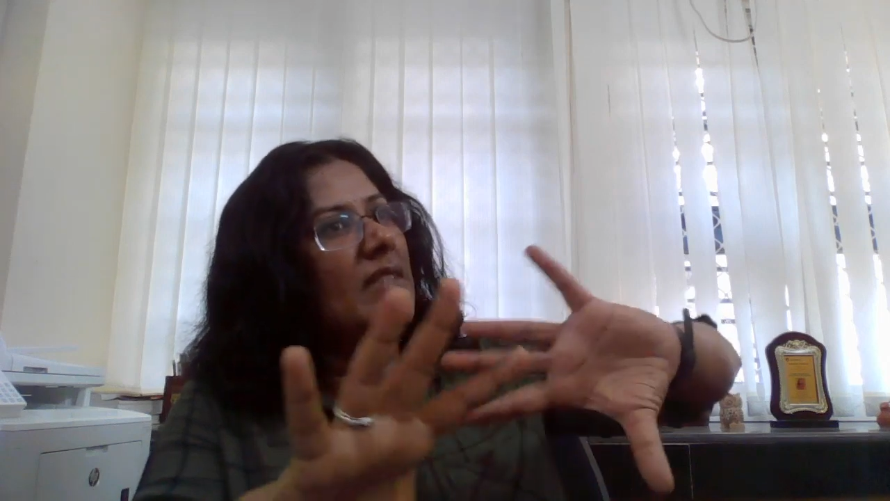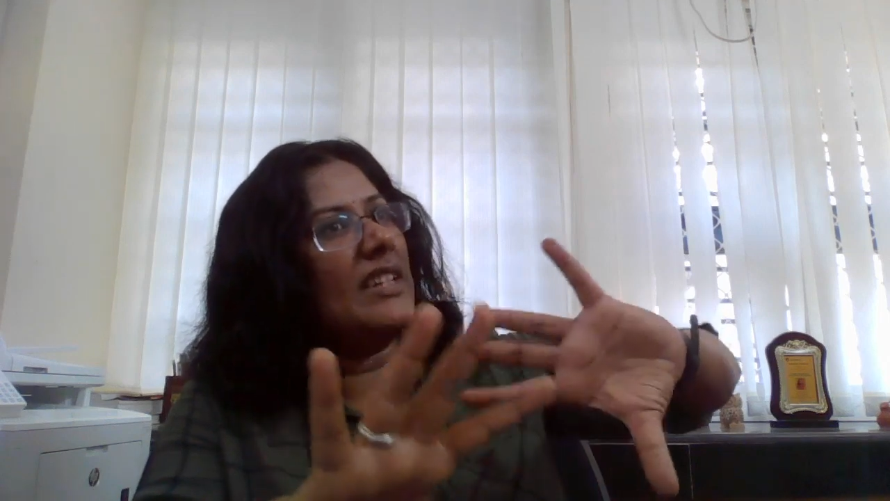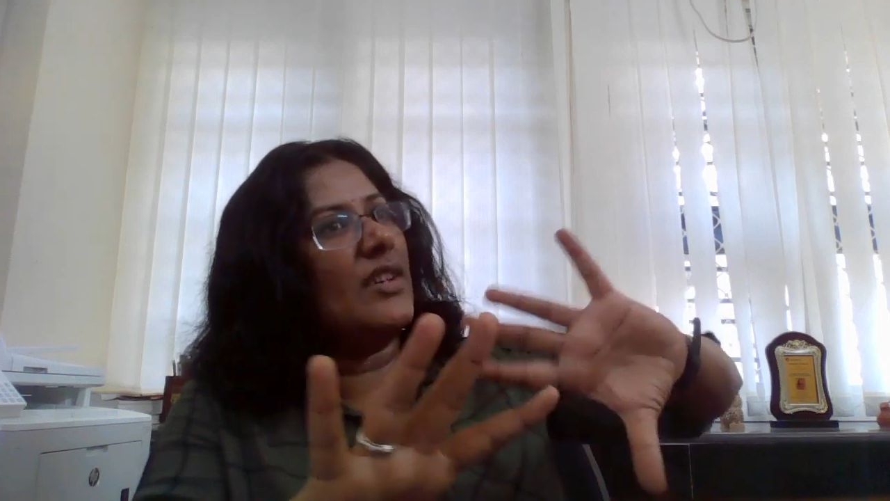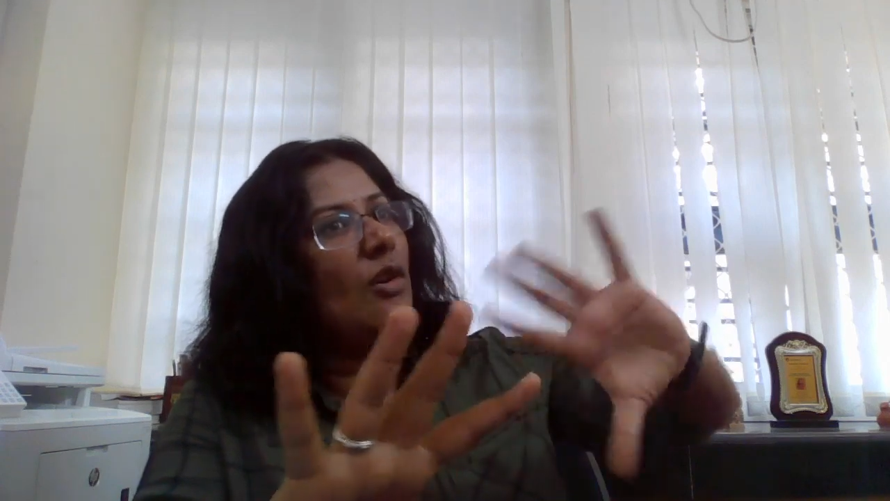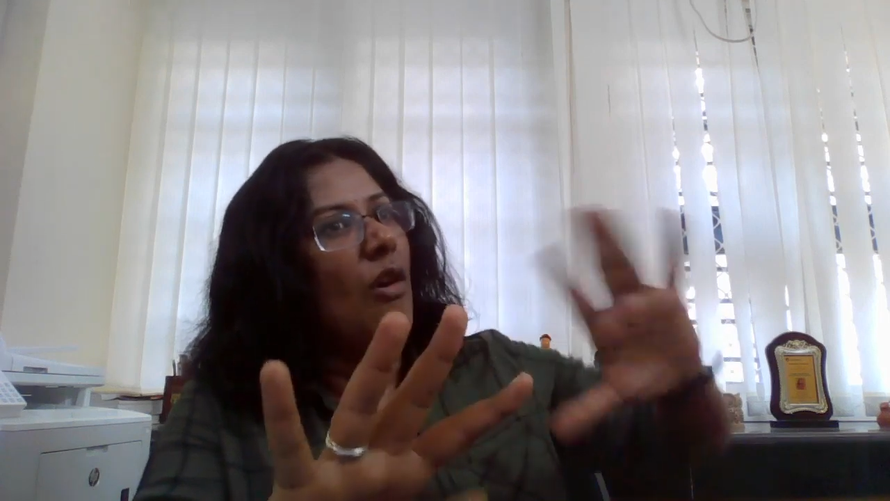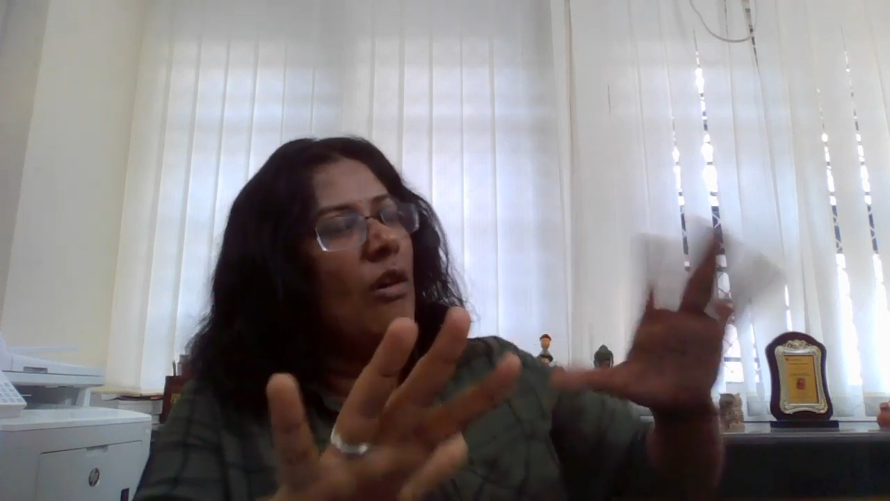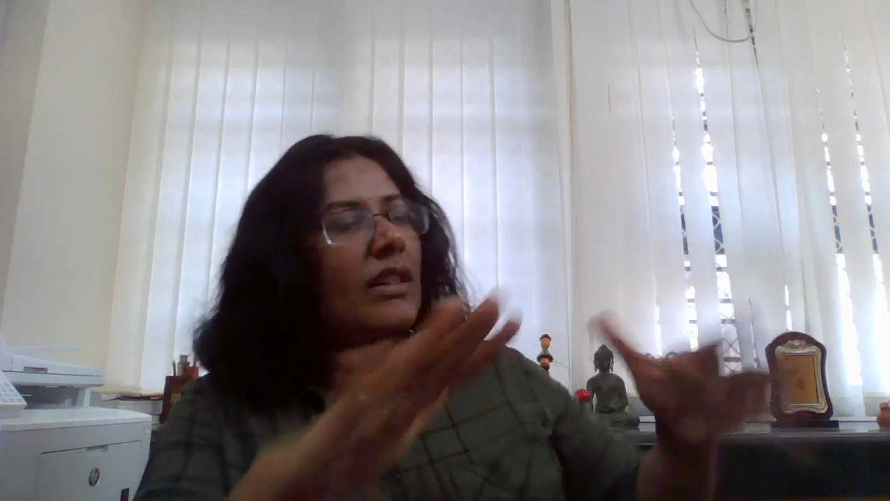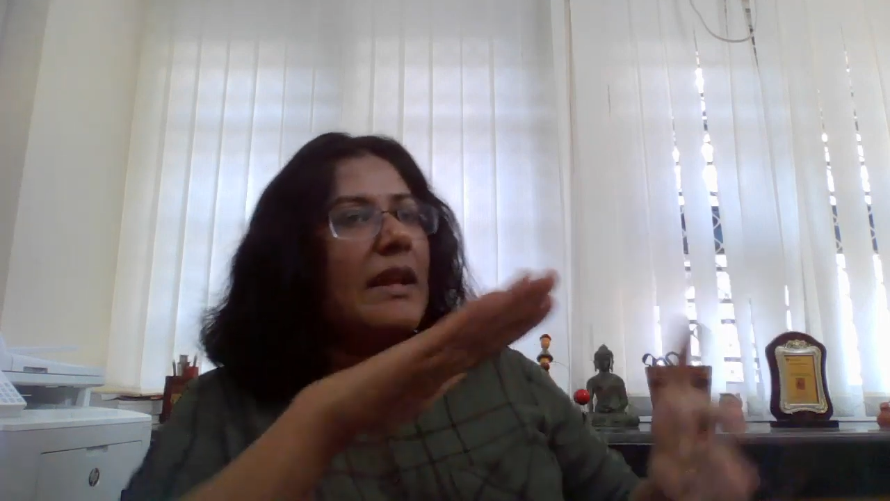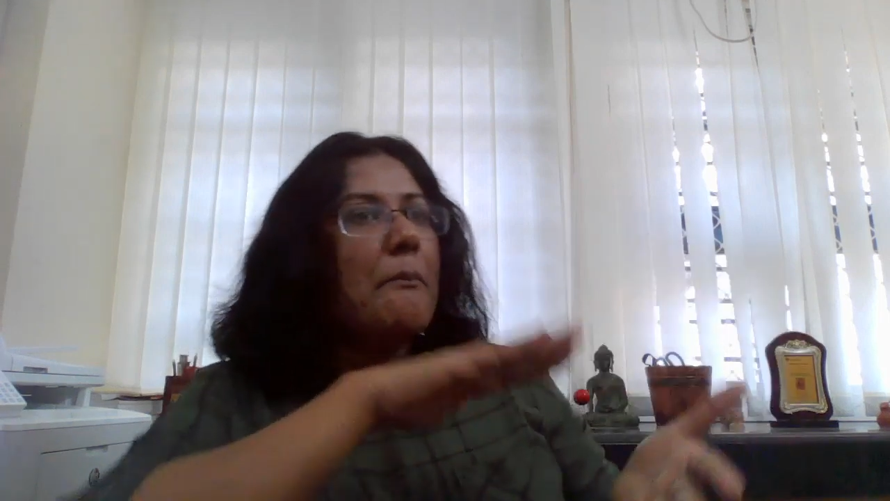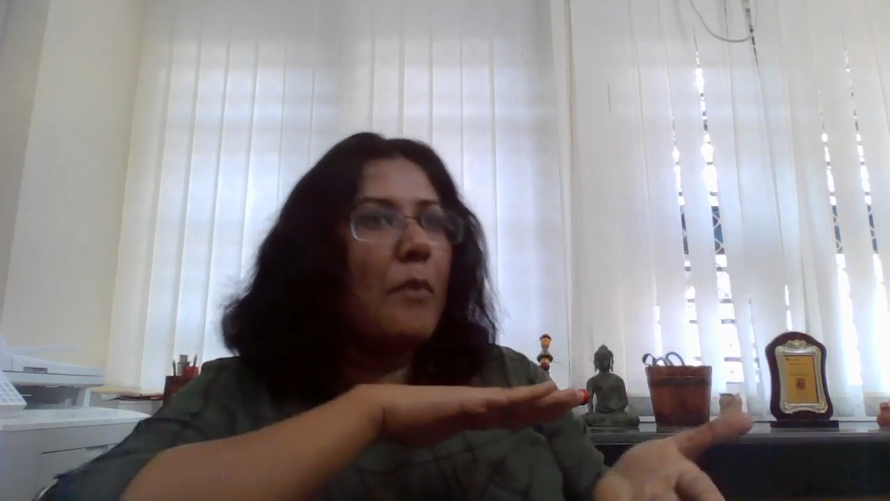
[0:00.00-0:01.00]
these are all
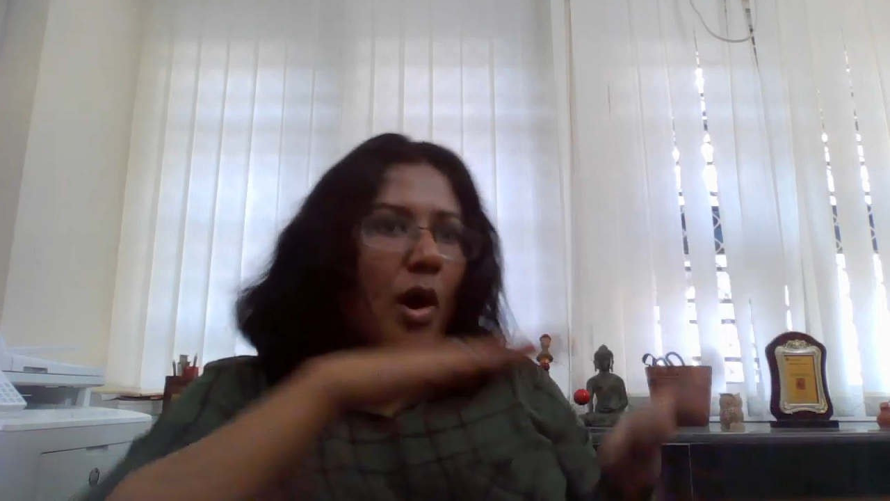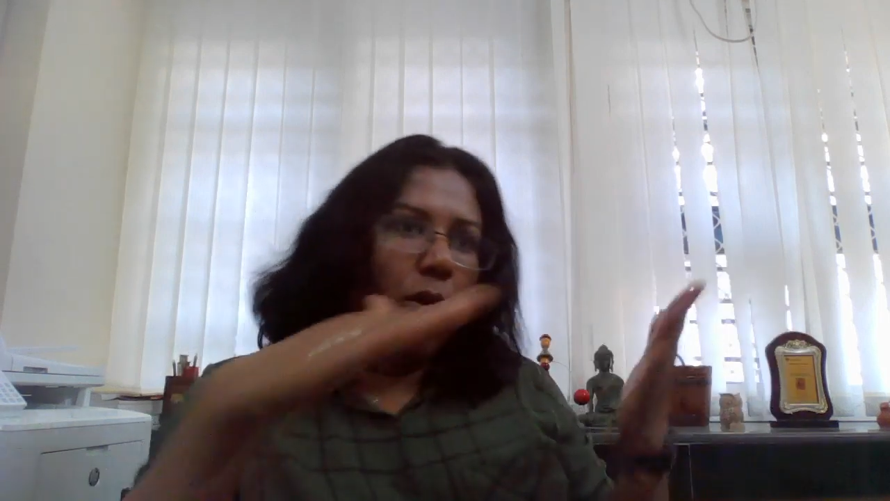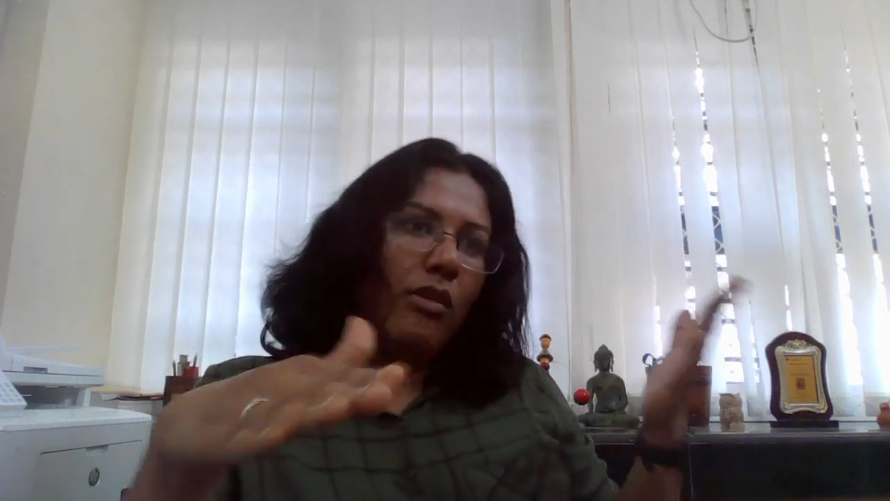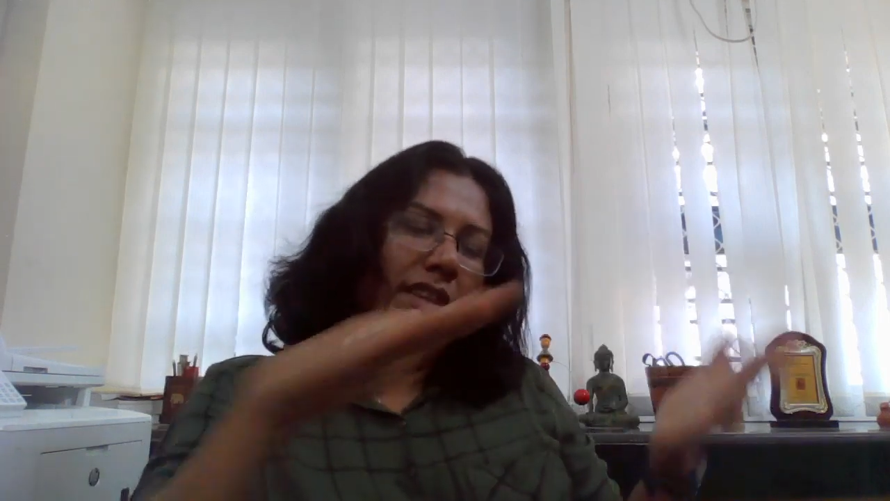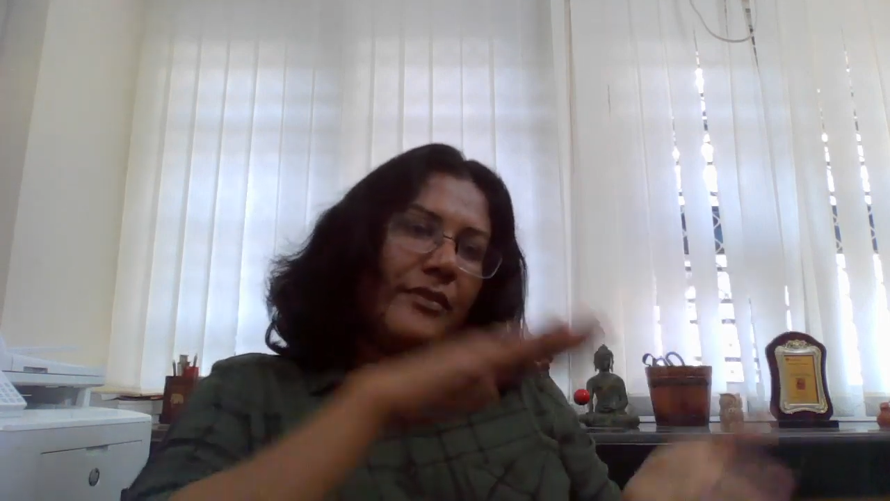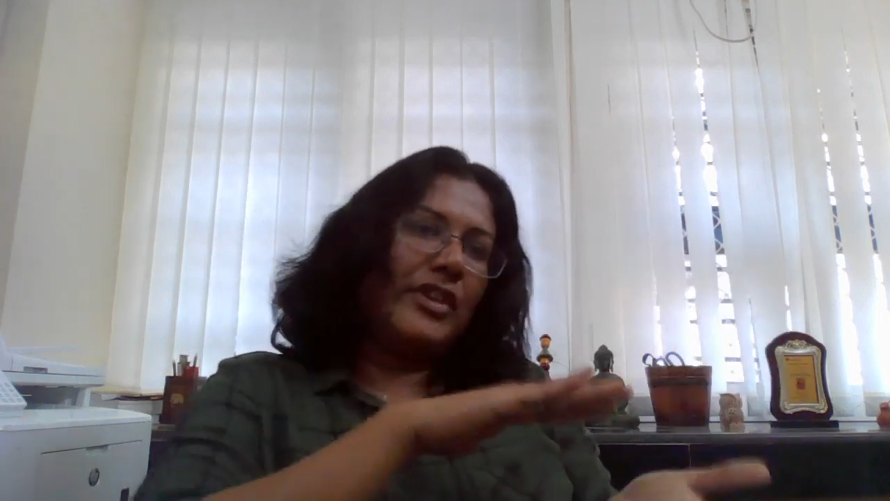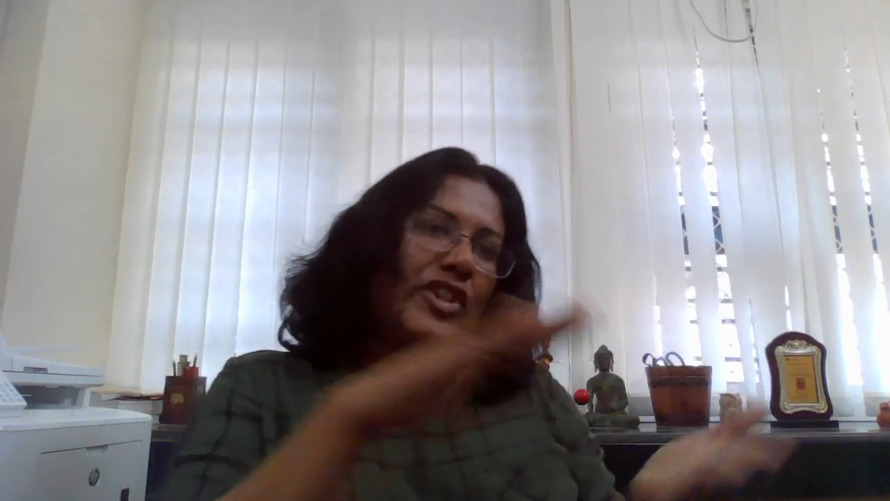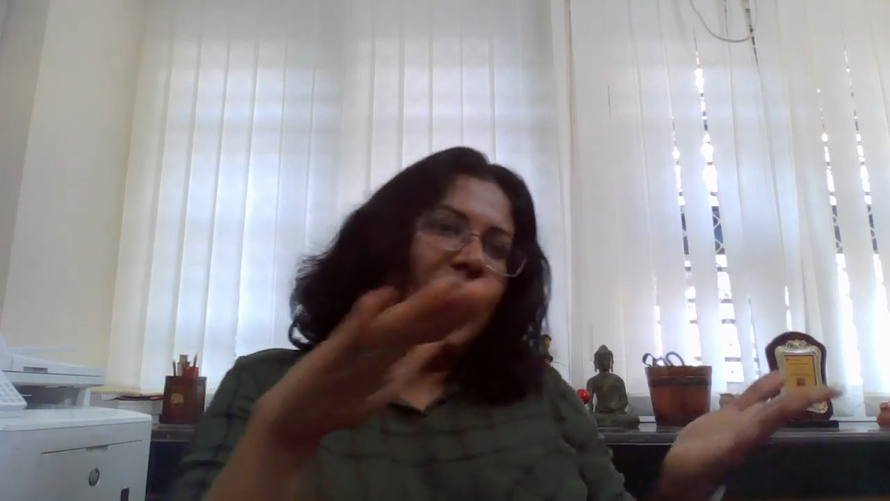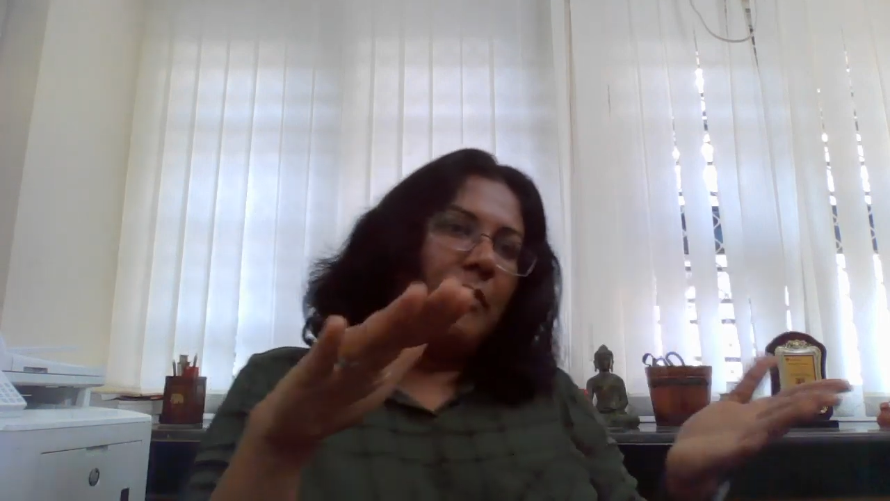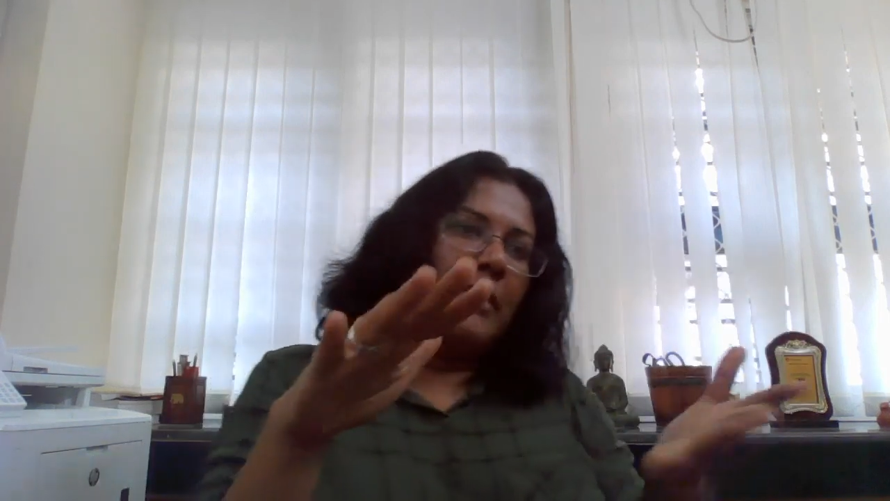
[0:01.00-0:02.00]
the modes which
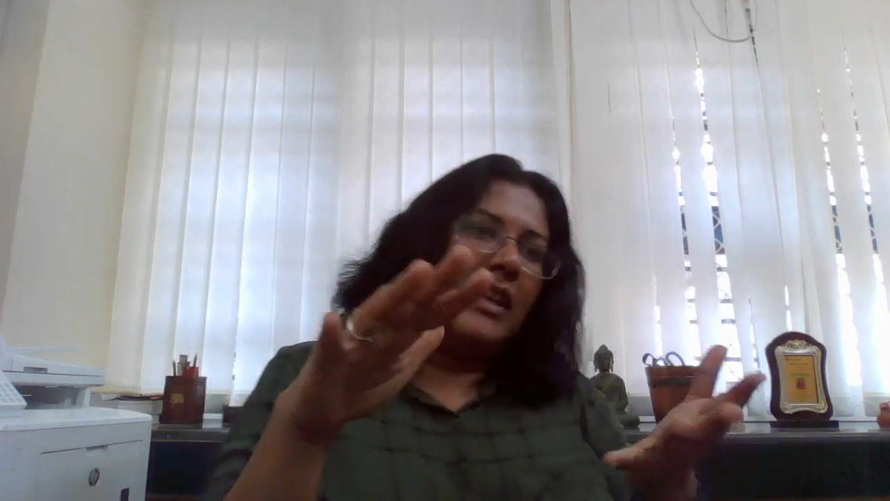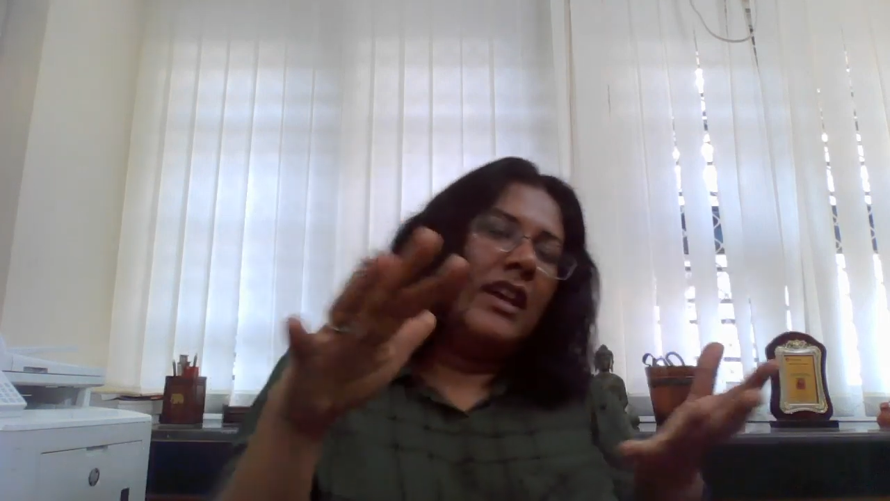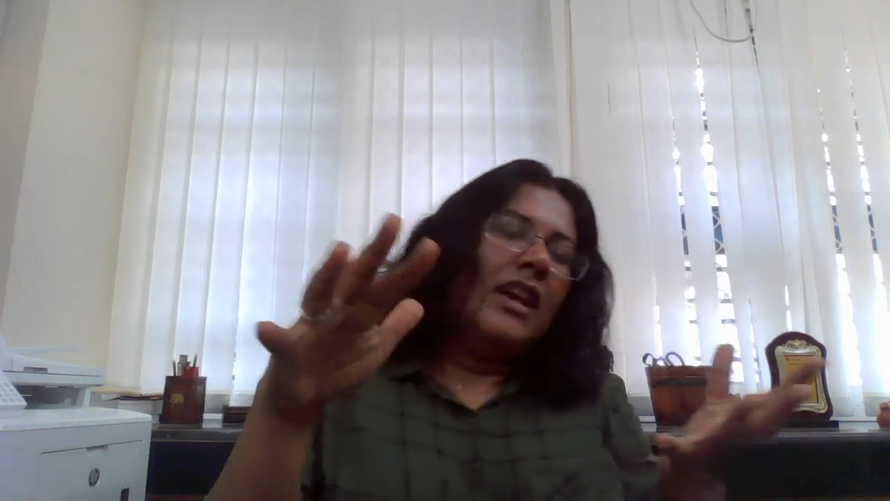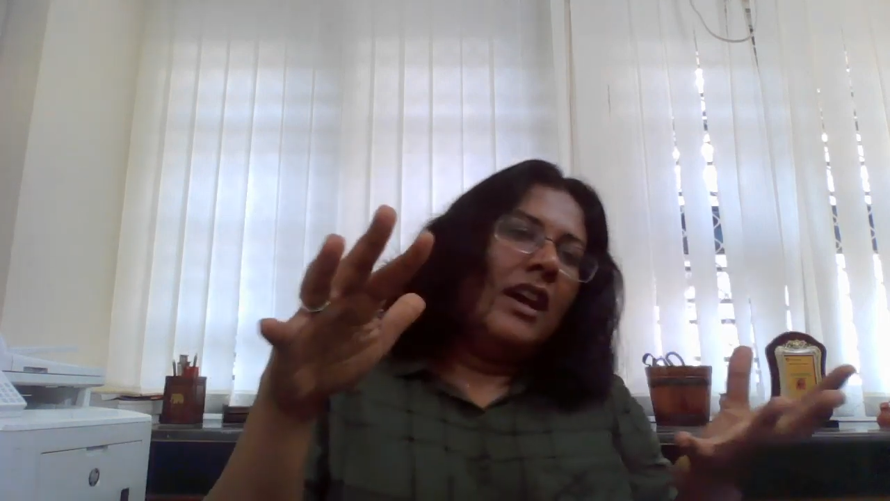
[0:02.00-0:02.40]
can be